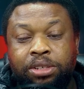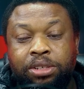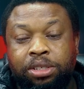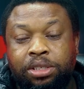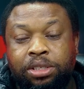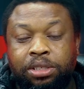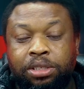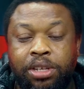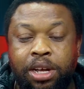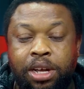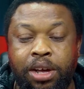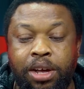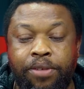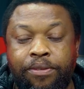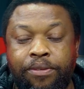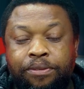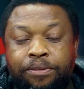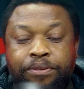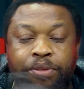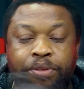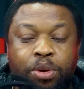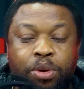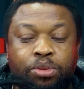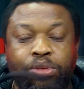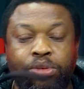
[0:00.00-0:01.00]
just
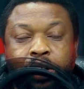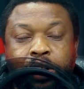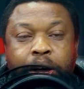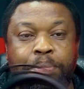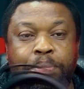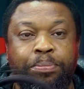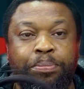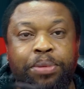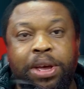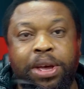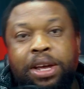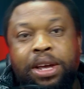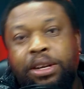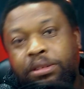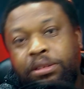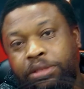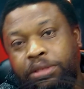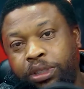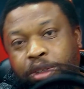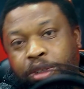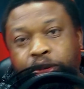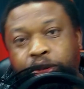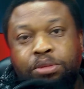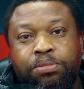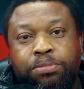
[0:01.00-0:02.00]
fold up and,
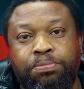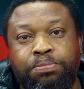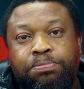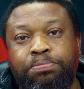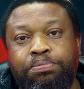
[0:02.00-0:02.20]
you know,